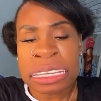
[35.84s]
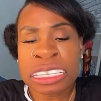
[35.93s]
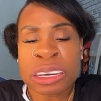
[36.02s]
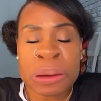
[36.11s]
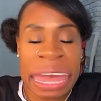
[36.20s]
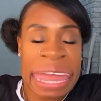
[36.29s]

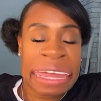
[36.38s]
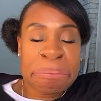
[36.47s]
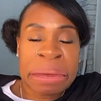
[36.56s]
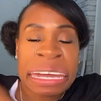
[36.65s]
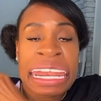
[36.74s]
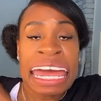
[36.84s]
It's okay,
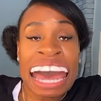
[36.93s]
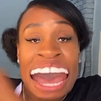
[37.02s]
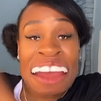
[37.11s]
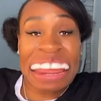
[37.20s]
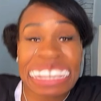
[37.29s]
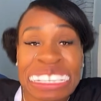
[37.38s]
but all
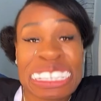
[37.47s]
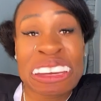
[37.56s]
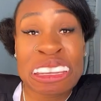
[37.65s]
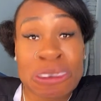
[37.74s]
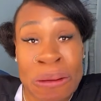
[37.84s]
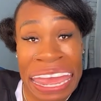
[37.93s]
right, so
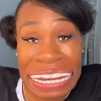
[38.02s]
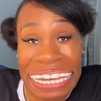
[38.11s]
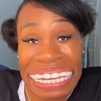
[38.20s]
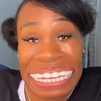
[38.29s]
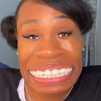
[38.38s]
you ready?